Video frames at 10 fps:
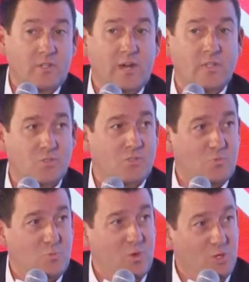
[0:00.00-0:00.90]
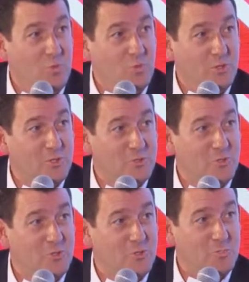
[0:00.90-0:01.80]
that's where you will look
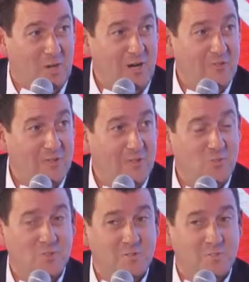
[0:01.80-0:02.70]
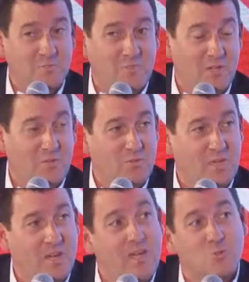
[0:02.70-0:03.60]
to to buy things and get,
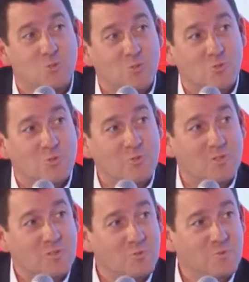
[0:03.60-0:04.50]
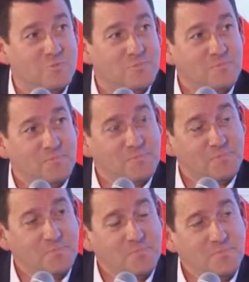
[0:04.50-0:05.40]
get answers to certain things.
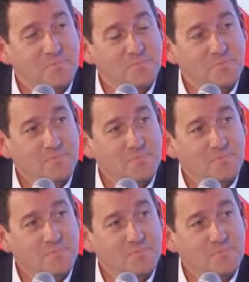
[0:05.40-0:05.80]
All right.